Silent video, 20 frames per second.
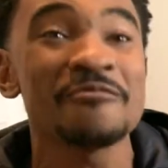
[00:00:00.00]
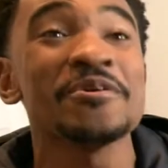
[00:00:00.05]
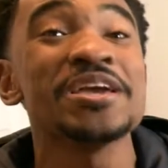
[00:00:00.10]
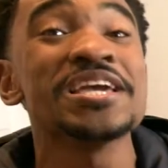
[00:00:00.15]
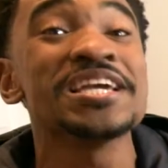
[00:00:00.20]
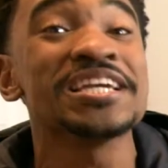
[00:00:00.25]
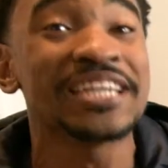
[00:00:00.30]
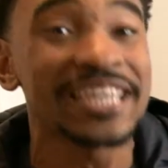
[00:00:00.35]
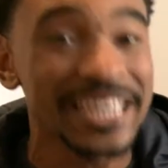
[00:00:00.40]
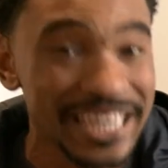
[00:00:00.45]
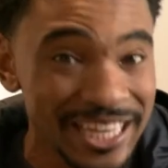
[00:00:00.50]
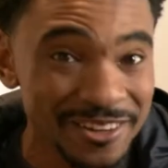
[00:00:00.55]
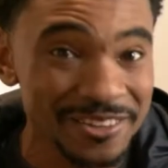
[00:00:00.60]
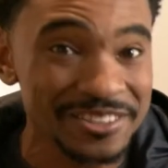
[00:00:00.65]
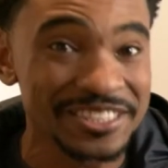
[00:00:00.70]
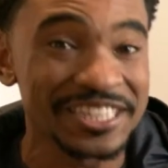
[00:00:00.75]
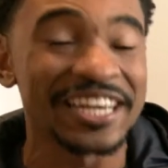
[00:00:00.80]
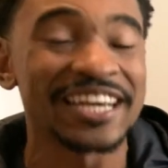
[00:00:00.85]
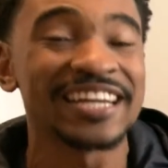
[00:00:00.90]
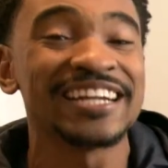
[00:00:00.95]
We
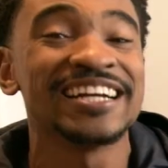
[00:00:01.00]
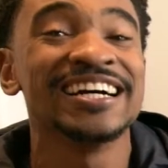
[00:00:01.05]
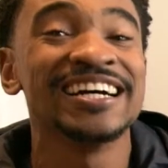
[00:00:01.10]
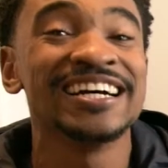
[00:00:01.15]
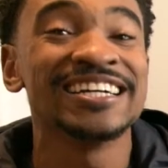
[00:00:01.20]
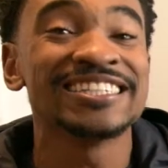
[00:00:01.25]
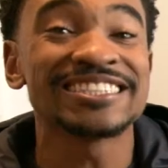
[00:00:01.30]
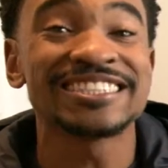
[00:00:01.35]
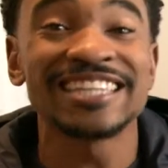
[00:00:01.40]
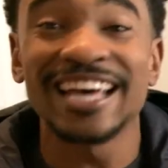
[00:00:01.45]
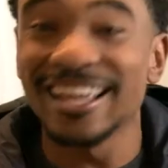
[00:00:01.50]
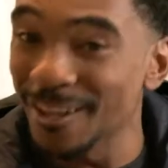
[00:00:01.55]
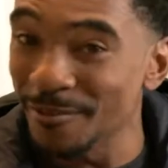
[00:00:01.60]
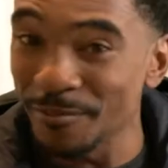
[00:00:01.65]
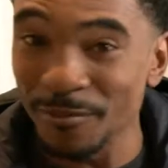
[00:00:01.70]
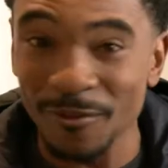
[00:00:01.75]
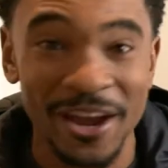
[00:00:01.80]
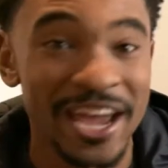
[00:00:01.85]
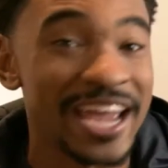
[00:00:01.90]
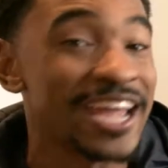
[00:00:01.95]
killed it.
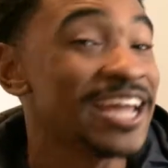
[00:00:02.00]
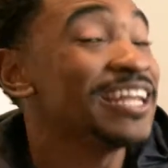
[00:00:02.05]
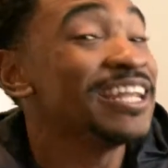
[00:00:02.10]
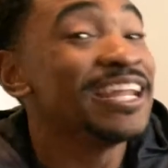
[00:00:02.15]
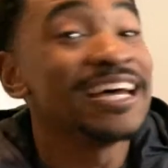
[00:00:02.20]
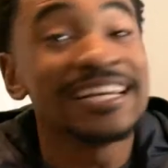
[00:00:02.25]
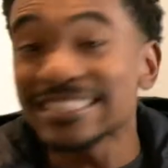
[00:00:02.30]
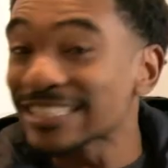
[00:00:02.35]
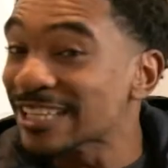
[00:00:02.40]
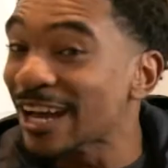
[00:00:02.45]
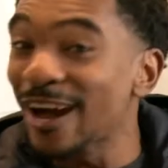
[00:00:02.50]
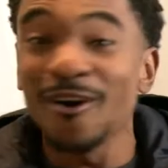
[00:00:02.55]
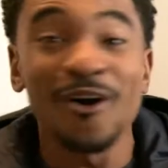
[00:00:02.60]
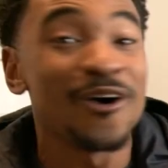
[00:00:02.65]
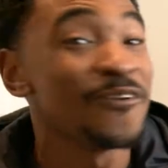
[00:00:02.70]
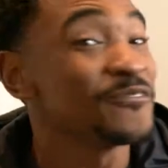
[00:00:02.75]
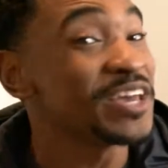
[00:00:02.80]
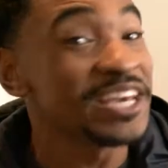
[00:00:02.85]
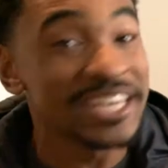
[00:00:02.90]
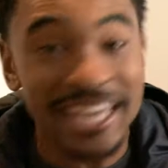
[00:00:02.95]
Celebrate. Let's
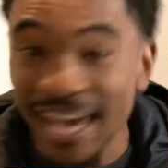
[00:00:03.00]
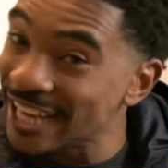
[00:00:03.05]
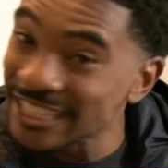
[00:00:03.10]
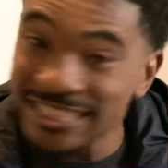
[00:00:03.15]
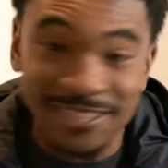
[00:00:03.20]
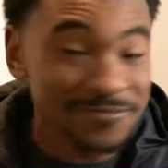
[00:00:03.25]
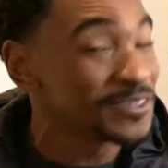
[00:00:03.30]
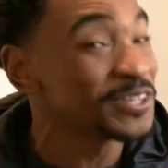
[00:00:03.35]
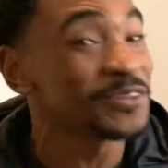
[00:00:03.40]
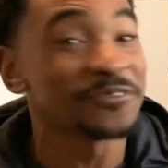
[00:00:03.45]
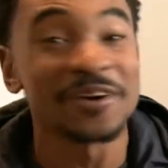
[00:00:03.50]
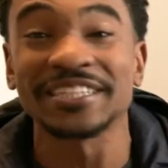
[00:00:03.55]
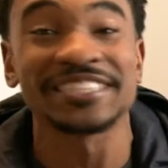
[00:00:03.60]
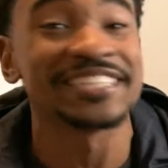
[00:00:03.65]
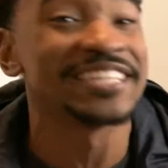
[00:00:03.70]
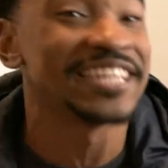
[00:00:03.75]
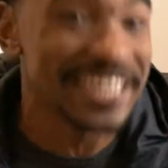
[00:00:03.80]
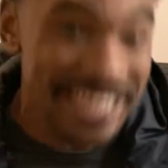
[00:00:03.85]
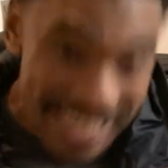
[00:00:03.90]
go on vacation for the rest of the